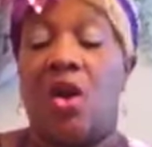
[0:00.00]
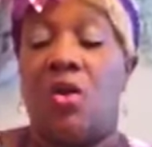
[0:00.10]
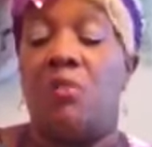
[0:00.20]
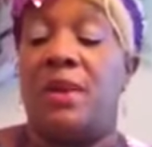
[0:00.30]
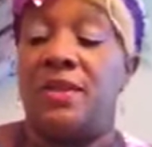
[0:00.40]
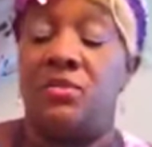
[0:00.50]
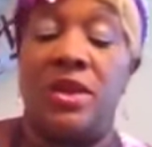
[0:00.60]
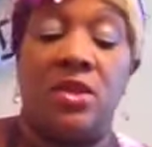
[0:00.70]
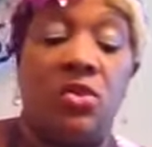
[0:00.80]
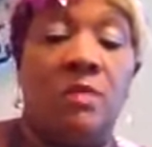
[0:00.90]
Oh, by the
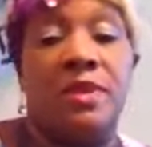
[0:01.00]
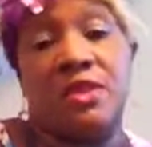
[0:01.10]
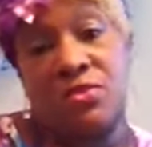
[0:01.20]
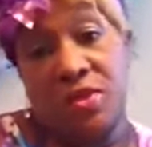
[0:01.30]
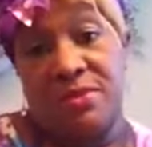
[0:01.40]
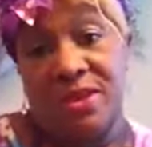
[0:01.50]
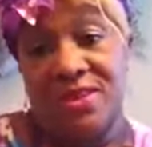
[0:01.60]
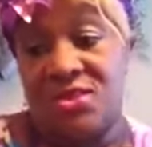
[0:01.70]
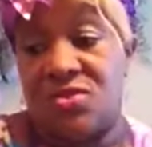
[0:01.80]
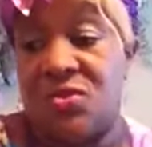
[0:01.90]
way, call me at the Green
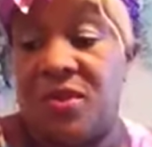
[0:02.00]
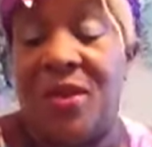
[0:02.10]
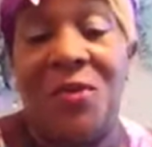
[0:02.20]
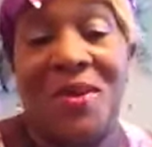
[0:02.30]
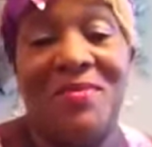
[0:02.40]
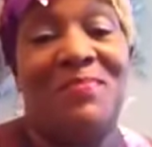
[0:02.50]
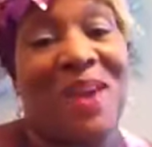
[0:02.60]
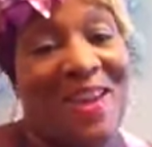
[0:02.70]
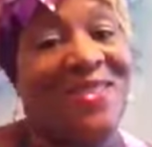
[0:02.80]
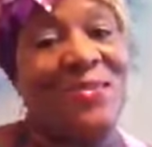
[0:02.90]
Man store. Oh, and
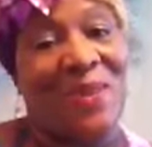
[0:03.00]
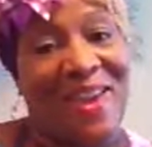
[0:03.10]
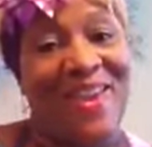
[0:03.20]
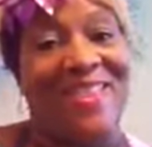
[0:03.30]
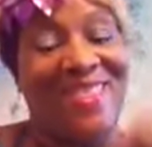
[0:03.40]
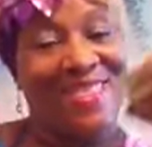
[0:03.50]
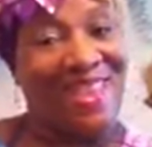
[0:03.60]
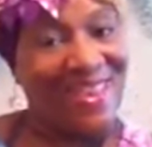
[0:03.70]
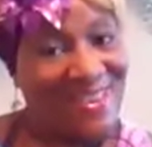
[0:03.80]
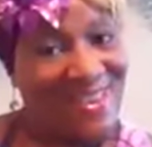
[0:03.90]
by the way,
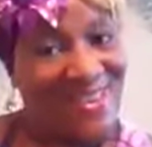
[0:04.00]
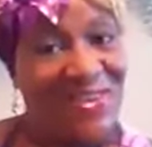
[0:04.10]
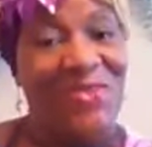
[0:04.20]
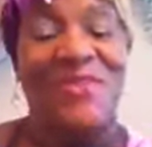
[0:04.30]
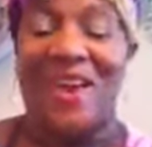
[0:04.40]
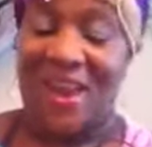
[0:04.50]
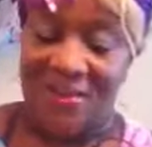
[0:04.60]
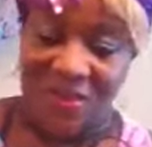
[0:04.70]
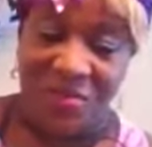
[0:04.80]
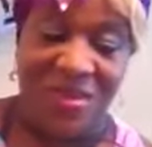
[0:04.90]
thank you for
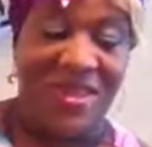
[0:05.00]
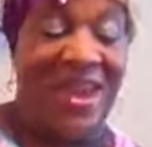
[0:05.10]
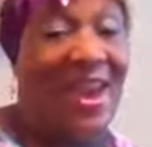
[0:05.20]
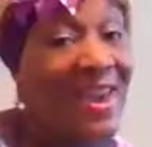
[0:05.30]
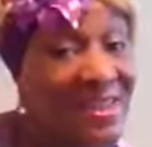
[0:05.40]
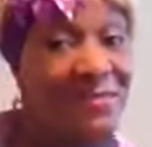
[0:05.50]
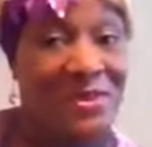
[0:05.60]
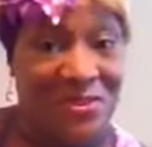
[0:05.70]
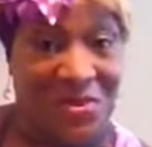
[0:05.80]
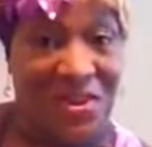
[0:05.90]
everyone that has
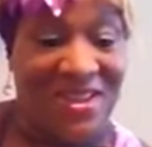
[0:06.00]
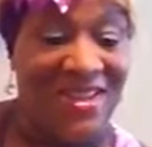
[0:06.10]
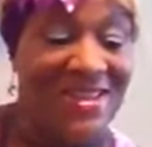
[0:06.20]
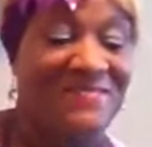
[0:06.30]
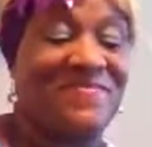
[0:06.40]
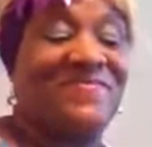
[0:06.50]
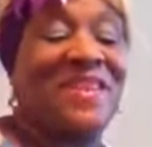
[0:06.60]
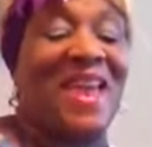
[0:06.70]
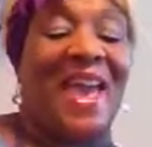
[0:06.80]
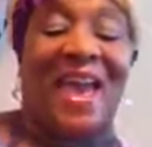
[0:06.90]
been calling
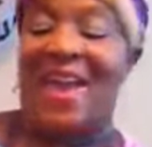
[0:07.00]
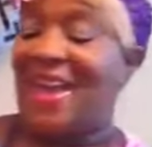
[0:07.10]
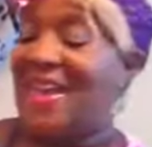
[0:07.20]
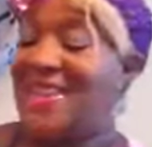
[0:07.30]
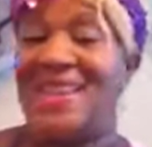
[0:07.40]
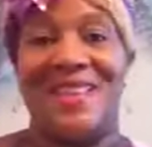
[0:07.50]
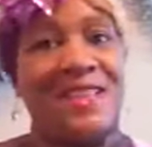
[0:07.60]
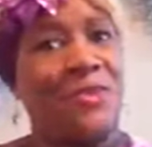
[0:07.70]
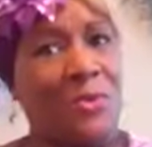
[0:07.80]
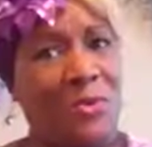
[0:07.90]
and getting
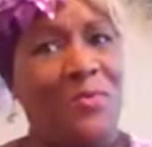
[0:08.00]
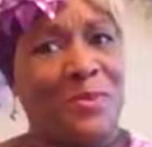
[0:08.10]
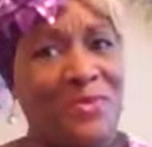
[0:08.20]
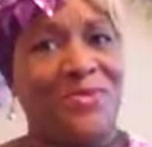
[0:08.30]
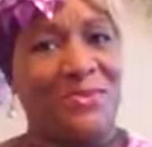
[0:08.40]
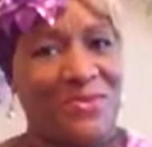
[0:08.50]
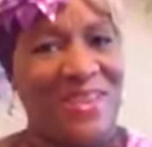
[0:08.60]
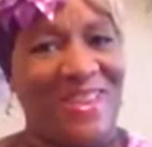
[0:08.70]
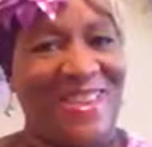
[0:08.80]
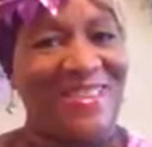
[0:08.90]
their own personal
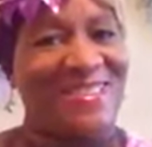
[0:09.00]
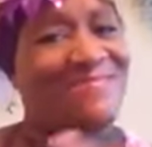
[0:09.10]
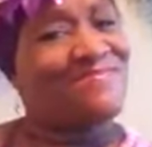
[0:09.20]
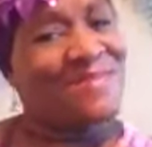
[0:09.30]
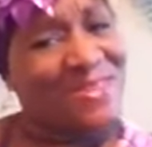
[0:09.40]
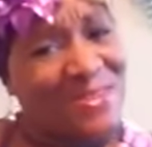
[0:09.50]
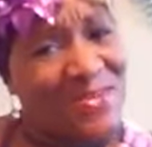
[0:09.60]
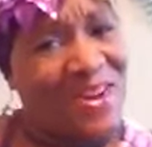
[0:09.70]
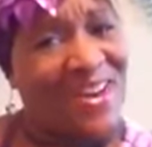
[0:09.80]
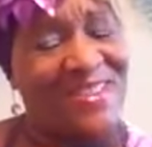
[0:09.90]
readings.
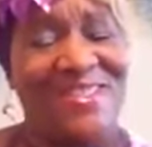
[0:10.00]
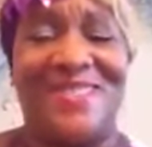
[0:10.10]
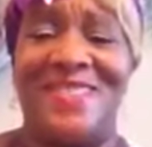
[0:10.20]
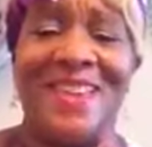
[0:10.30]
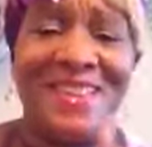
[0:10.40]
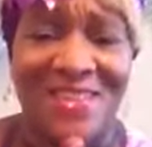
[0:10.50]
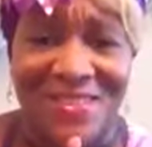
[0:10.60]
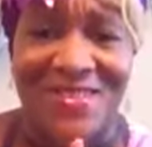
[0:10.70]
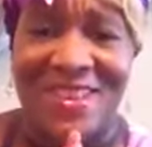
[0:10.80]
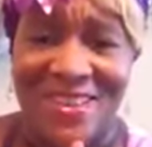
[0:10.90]
So honored. Thank
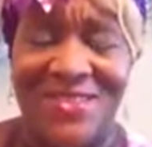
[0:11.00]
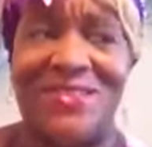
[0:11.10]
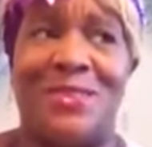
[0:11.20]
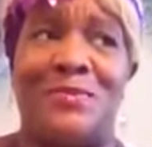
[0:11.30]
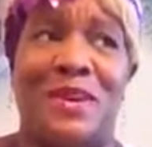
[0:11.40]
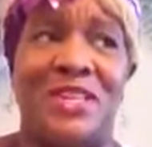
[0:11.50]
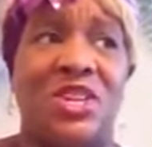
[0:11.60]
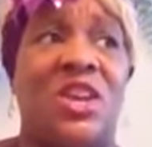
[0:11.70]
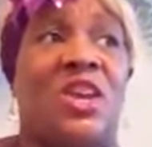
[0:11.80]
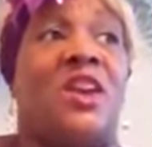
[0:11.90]
you. Thank you so much.
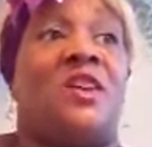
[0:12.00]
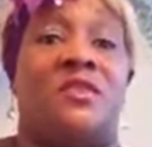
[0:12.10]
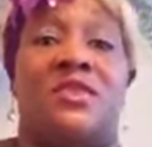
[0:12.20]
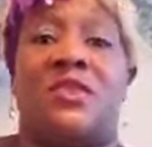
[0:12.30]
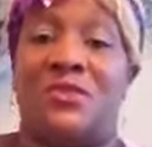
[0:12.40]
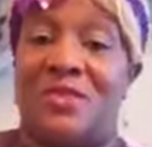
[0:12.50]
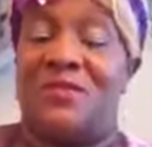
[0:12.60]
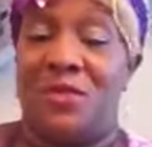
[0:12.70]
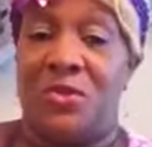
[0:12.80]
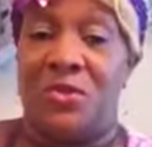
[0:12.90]
For those of
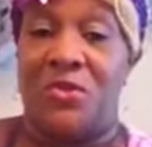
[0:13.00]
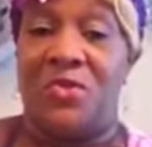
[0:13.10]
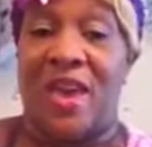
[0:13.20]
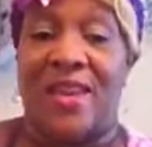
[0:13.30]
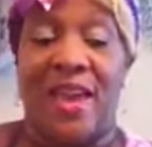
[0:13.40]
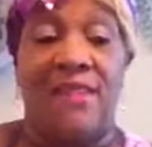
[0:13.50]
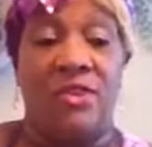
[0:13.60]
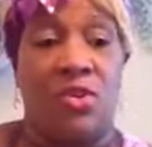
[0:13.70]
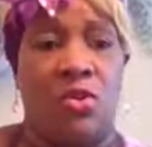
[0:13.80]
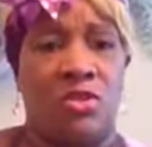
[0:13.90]
you that
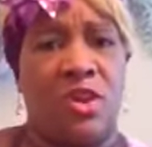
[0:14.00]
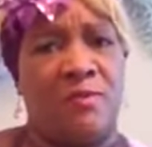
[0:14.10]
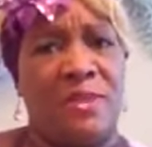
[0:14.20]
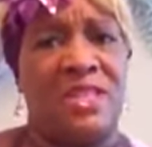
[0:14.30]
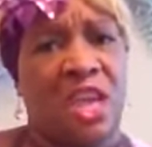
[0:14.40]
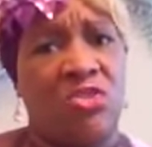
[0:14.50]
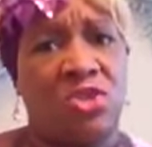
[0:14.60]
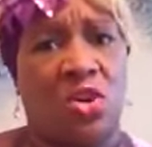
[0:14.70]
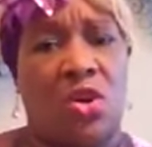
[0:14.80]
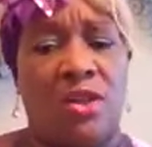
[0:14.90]
haven't called or have been scared to
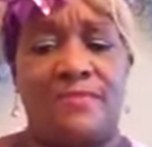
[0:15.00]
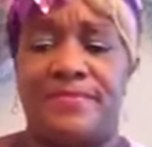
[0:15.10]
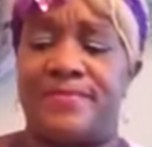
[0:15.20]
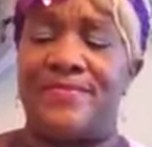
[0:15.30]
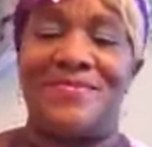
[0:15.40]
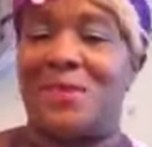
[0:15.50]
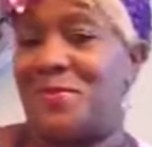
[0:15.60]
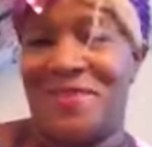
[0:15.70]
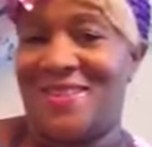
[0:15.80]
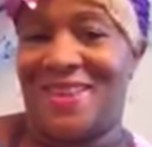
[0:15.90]
call,
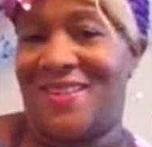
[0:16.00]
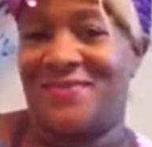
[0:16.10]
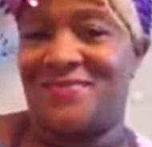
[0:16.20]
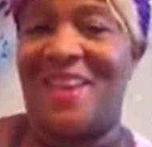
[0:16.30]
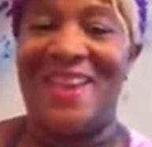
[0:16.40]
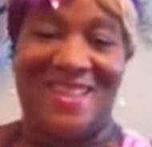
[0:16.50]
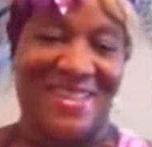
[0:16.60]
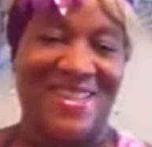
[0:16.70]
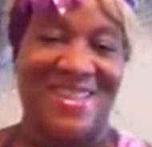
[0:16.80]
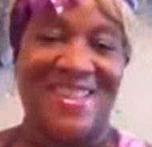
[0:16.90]
don't be scared.
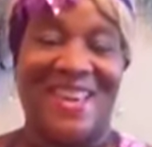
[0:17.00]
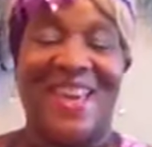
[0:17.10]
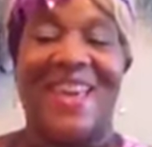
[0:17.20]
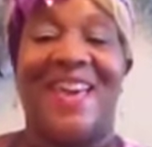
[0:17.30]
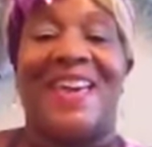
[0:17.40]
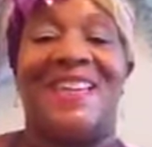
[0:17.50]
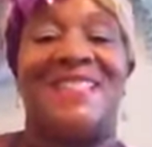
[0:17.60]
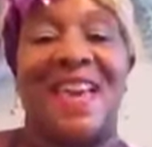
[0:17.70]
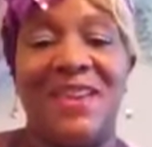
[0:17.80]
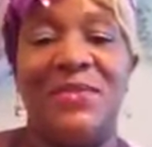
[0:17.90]
It's
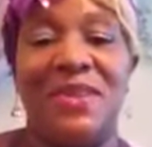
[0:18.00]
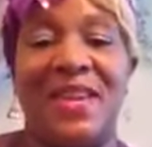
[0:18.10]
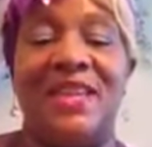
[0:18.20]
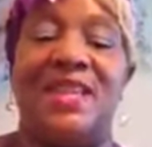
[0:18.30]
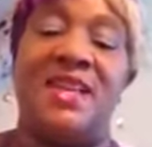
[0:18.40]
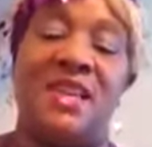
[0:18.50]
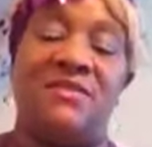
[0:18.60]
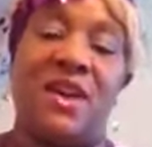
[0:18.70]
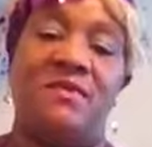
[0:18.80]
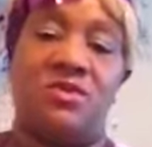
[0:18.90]

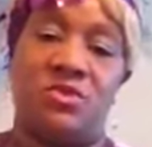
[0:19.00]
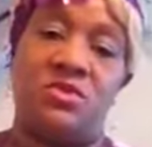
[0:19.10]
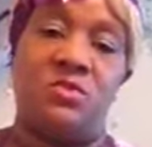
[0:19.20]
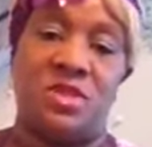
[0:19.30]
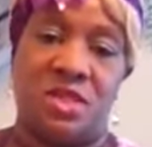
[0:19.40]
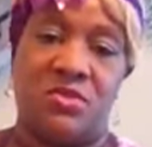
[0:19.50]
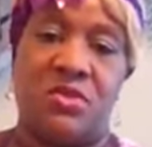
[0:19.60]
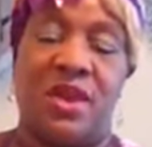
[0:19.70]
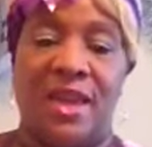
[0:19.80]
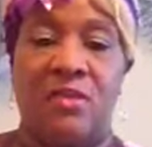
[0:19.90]

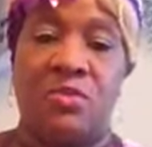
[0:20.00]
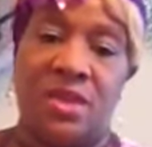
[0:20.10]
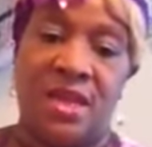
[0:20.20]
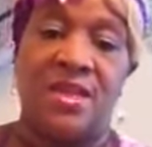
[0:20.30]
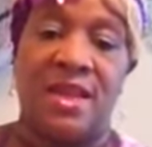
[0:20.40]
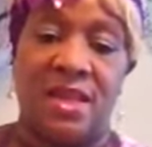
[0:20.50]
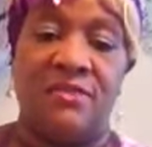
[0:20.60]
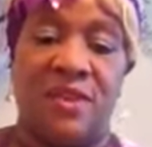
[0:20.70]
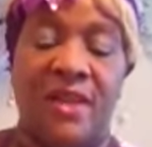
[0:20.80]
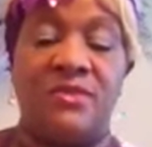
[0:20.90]
818-985-2010,
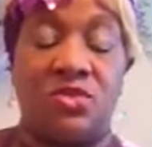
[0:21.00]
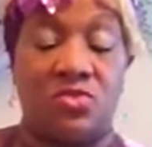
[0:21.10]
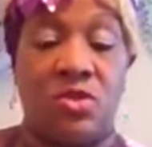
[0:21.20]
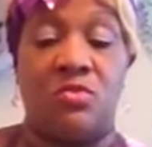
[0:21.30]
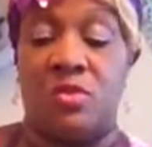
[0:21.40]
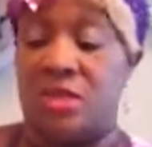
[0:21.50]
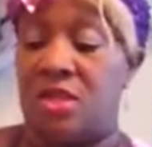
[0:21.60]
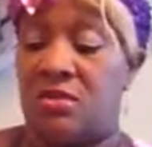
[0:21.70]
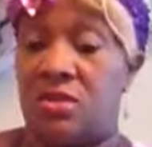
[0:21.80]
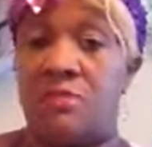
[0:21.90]

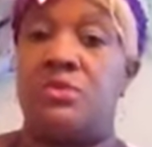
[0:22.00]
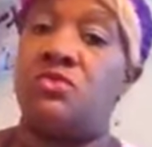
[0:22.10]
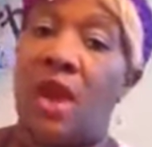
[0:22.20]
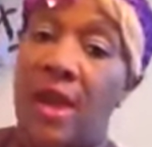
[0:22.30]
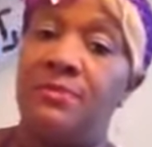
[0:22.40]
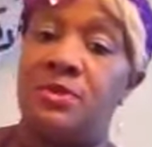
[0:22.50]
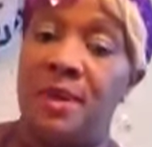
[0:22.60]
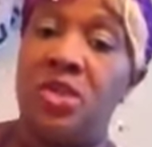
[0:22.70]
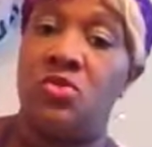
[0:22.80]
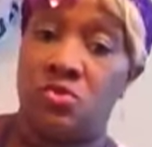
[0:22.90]
818-985-2010. Subscribe to
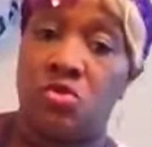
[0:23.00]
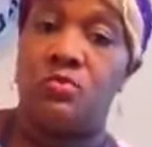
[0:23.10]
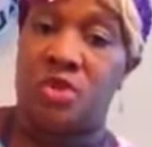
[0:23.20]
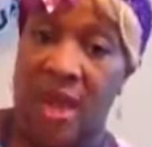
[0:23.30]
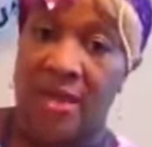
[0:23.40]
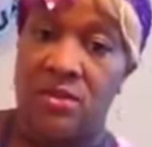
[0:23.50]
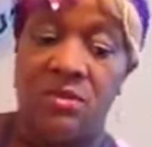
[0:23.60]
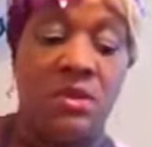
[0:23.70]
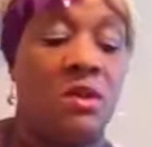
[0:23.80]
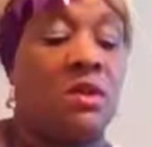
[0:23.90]
my YouTube
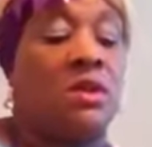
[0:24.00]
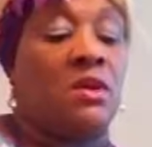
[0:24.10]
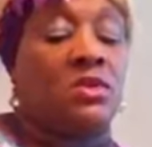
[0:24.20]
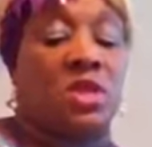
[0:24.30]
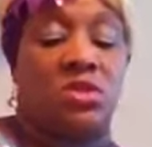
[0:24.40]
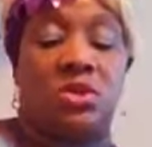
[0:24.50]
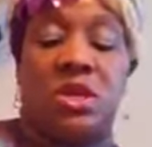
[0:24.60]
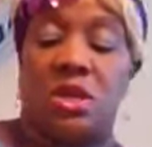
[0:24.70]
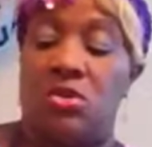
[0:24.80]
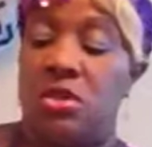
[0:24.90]
channel so that you can
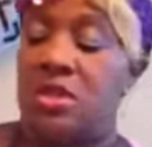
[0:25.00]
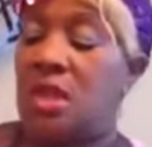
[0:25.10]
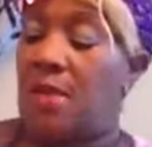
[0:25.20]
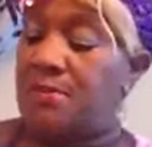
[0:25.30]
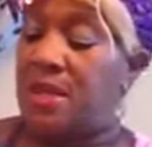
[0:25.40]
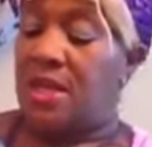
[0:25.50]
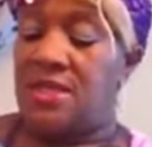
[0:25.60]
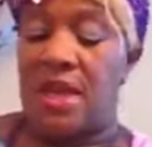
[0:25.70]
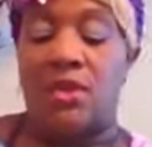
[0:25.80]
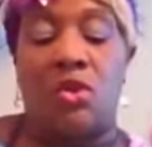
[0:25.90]
get all the
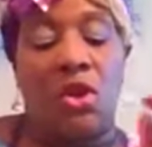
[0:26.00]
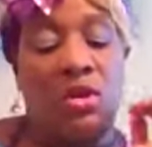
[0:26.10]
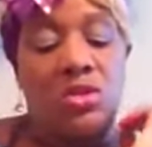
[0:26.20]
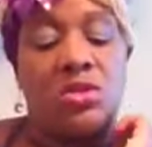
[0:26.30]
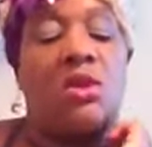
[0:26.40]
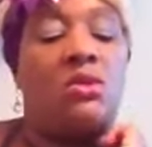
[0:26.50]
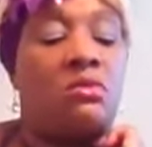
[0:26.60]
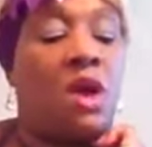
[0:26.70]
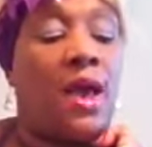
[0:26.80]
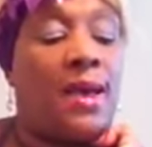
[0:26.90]
updates. And also,